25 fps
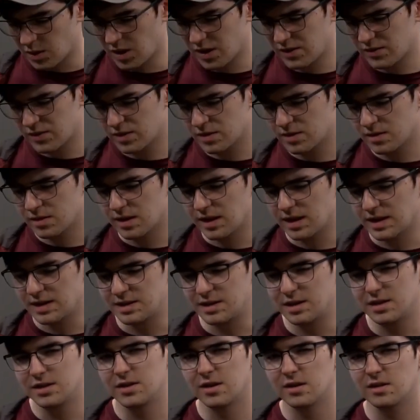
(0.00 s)
However, I
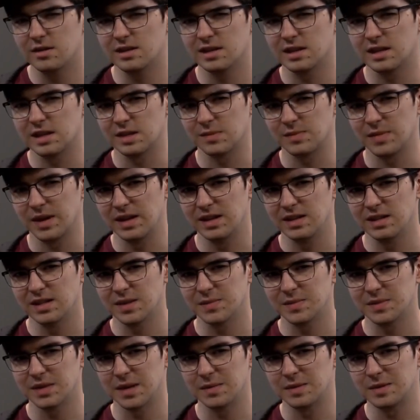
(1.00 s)
did notice that this pen
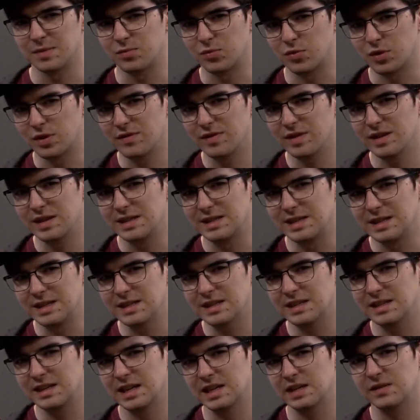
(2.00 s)
sometimes briefly
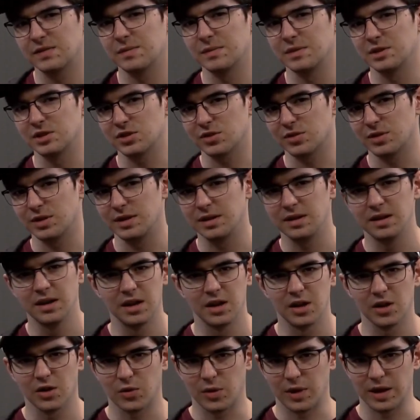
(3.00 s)
disconnects from the screen,
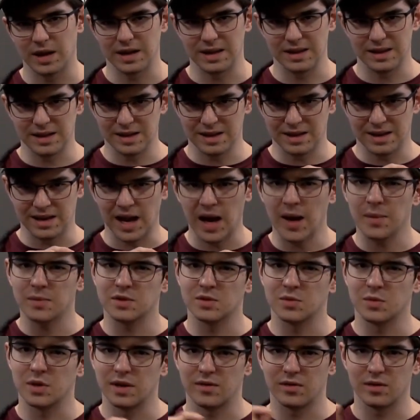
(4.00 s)
creating little
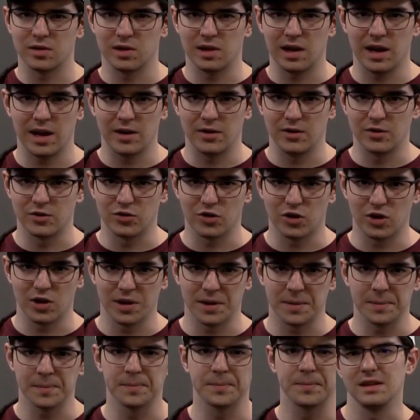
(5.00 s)
gaps in whatever line you're drawing.